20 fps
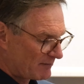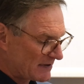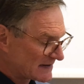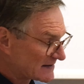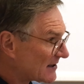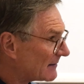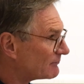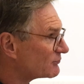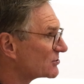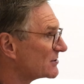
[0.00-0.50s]

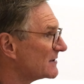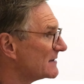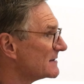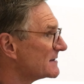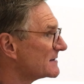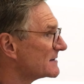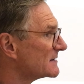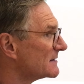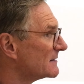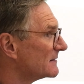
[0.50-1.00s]

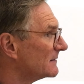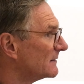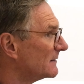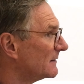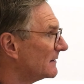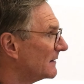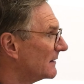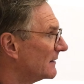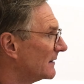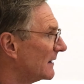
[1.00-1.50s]
perceptions,
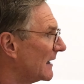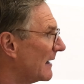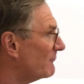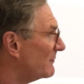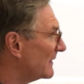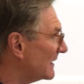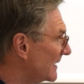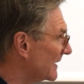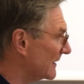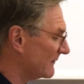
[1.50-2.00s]

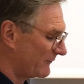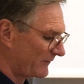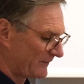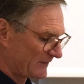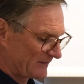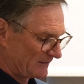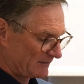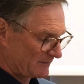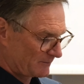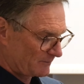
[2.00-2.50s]
and
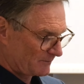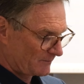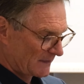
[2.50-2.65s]
beliefs.